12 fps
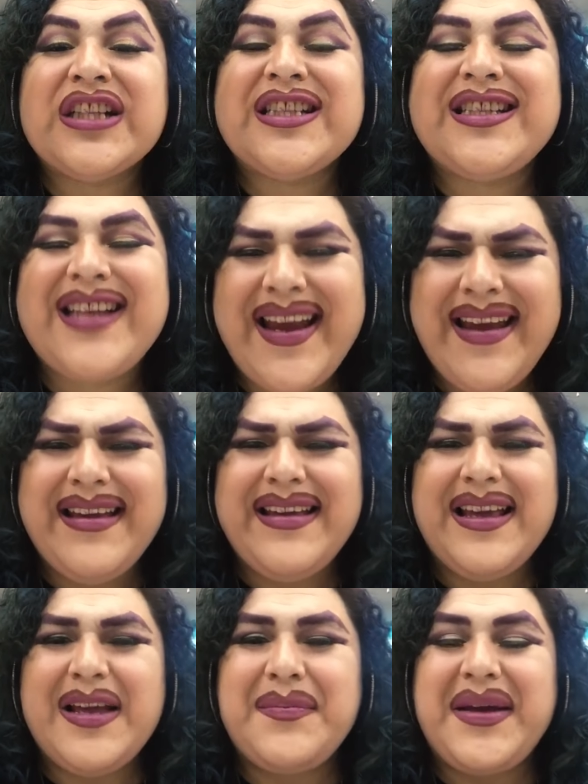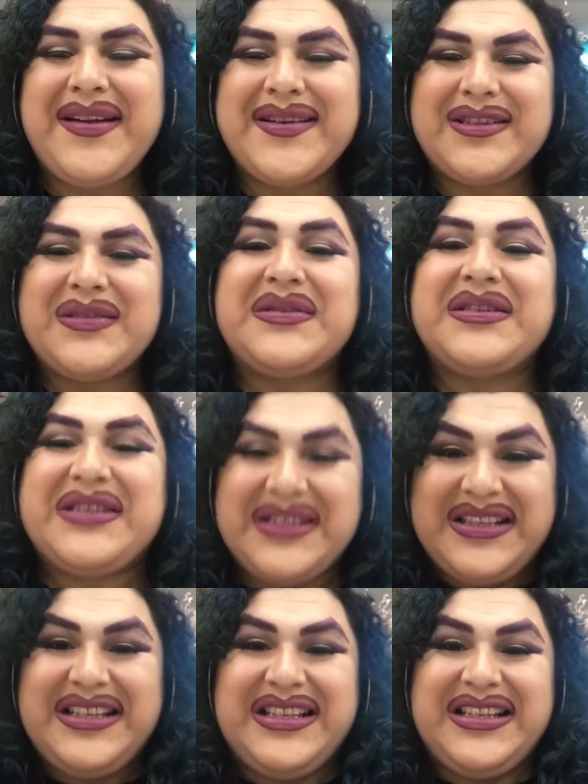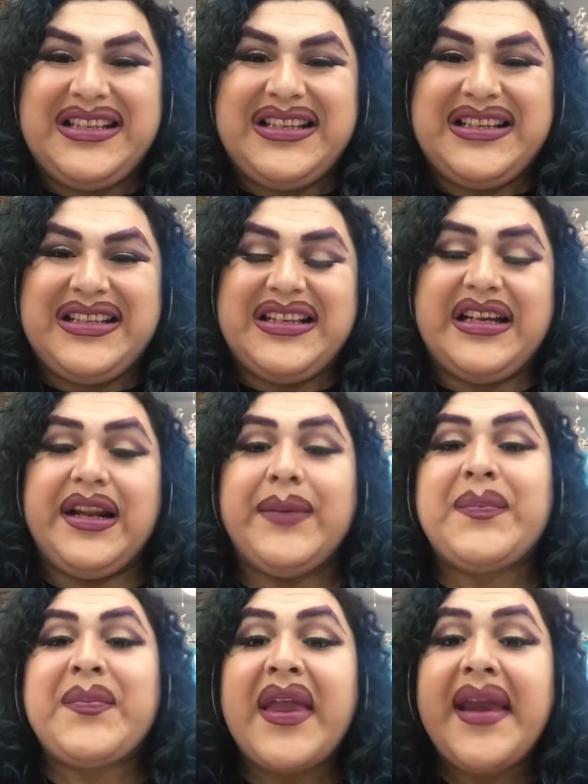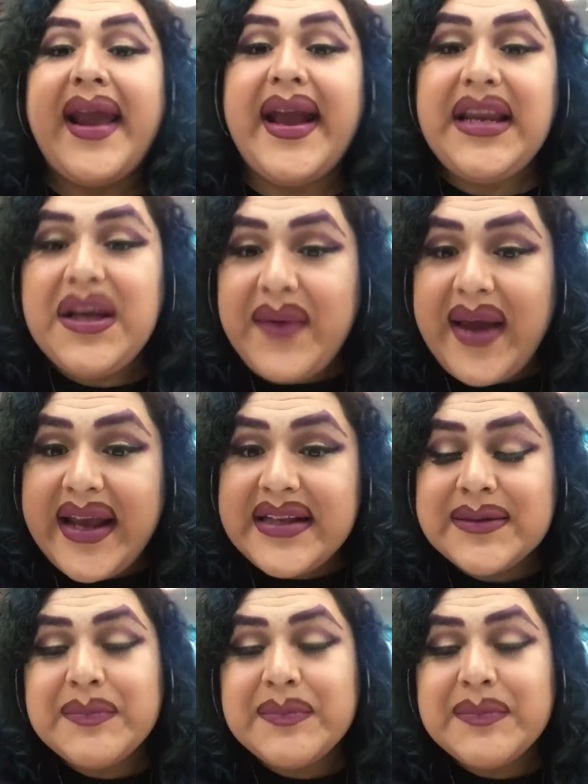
Damn, I look so good. Anyways,